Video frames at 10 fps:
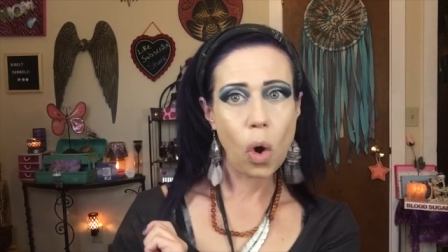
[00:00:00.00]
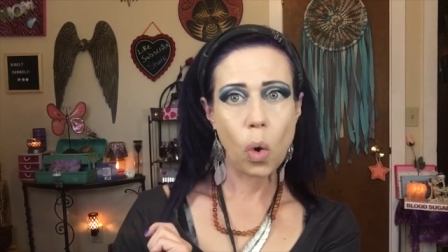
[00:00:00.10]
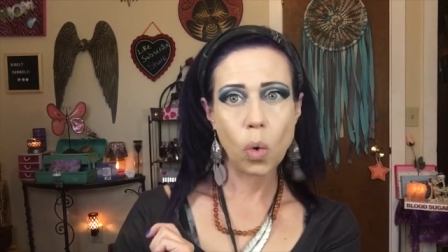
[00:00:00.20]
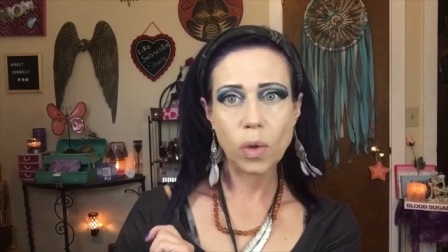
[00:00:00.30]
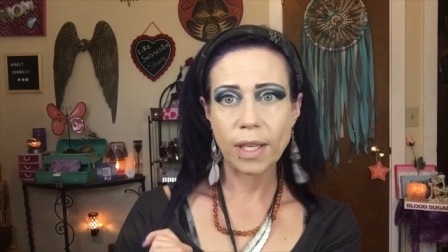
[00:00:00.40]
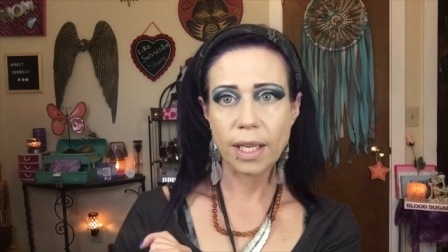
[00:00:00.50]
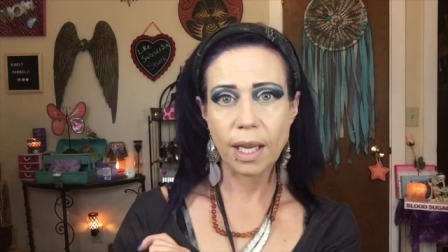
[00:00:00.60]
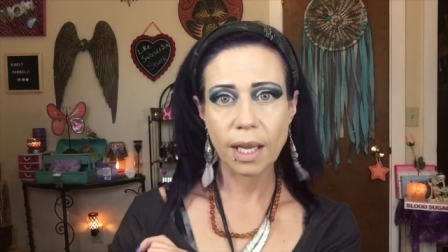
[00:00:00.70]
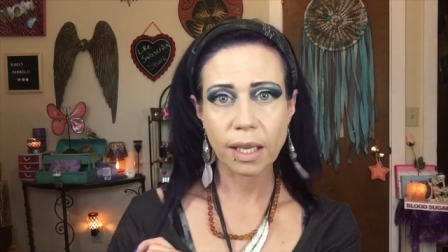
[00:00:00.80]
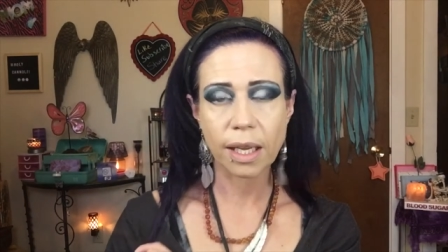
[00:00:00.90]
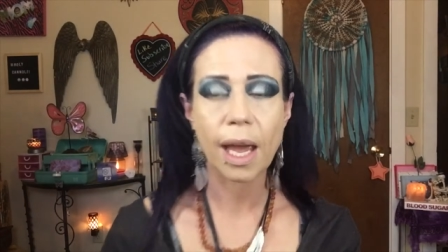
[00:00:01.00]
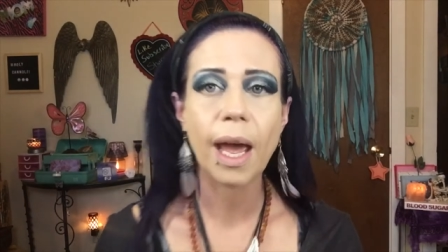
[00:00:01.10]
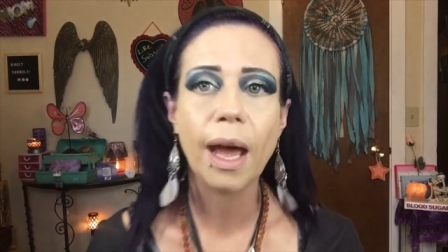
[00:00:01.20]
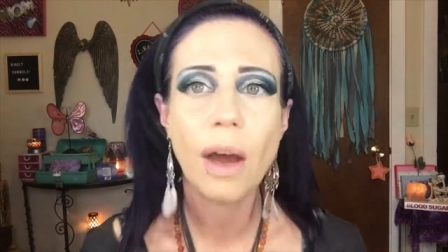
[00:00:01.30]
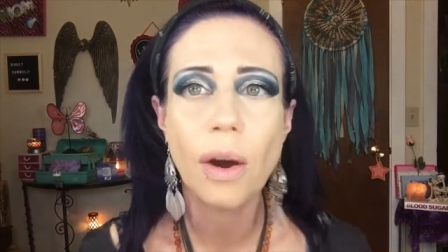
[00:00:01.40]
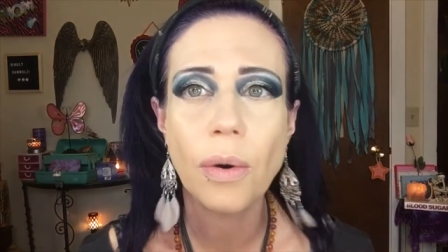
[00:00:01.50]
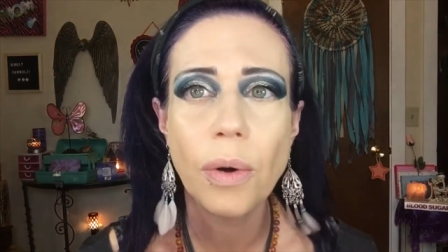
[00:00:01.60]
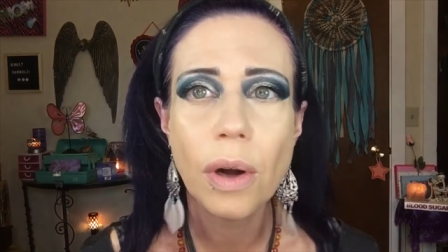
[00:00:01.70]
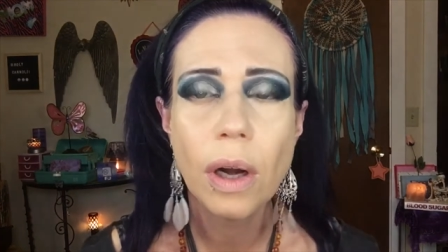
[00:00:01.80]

Holy cow.